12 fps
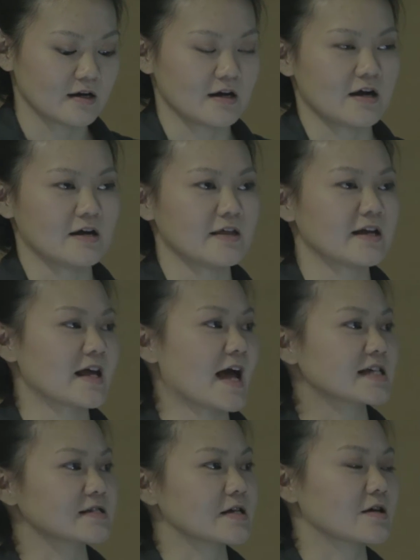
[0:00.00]
And then it
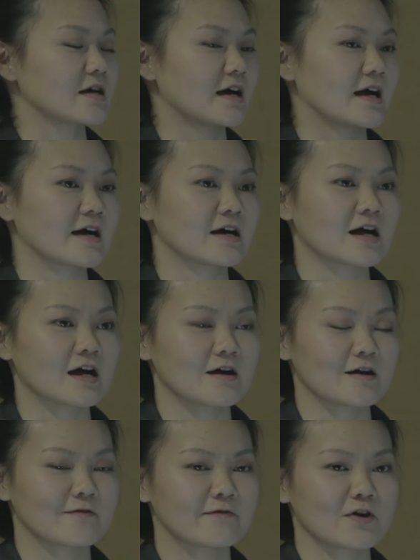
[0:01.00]
has like a
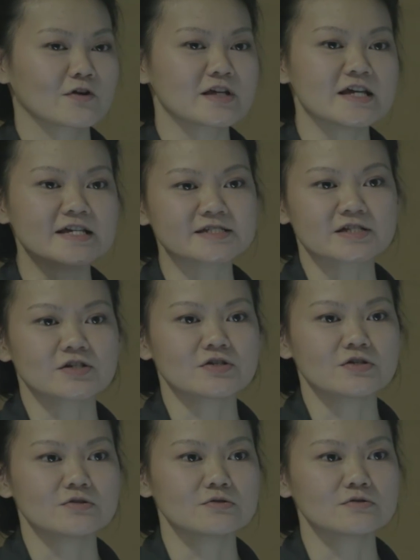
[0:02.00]
fairly easy to
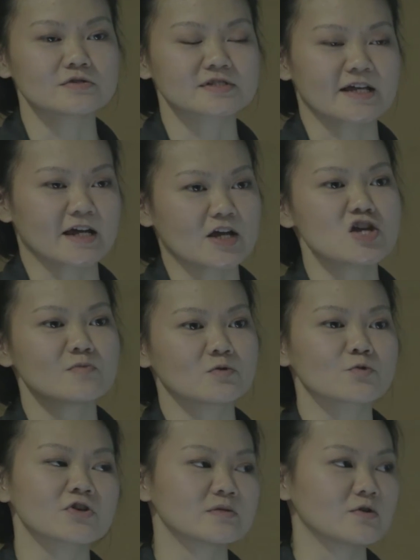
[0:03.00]
use, like a
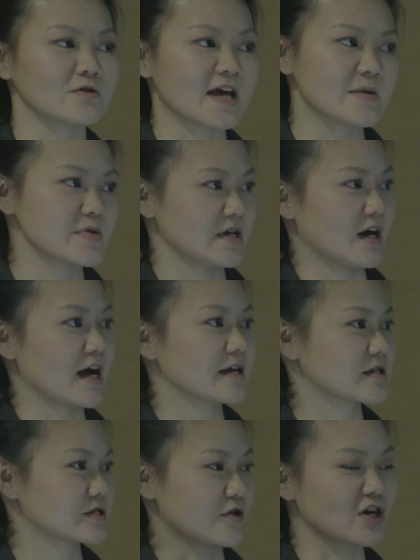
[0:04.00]
human readable API
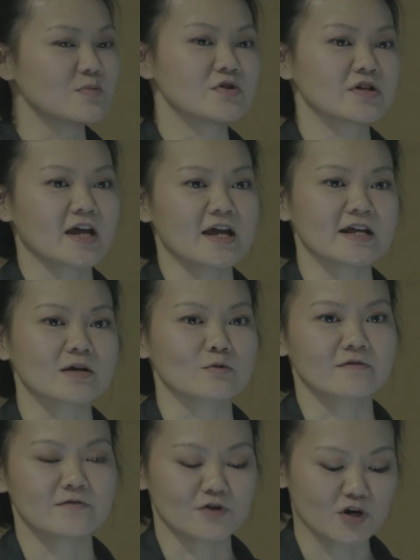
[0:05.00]
to start communicating
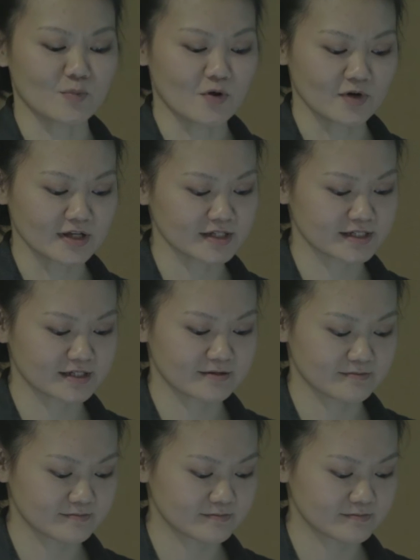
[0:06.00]
with your components.